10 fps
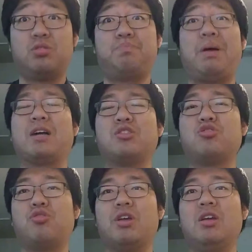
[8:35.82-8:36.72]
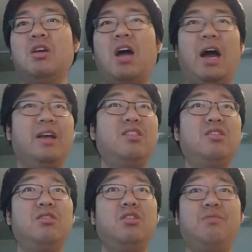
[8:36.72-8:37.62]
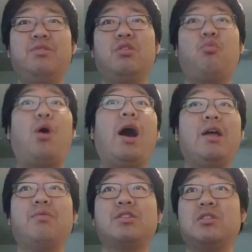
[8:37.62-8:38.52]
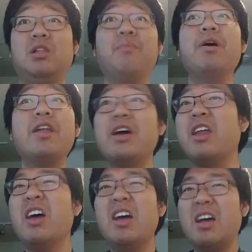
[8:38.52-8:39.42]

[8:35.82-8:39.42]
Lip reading: back to 3. I didn't even know why it was limited.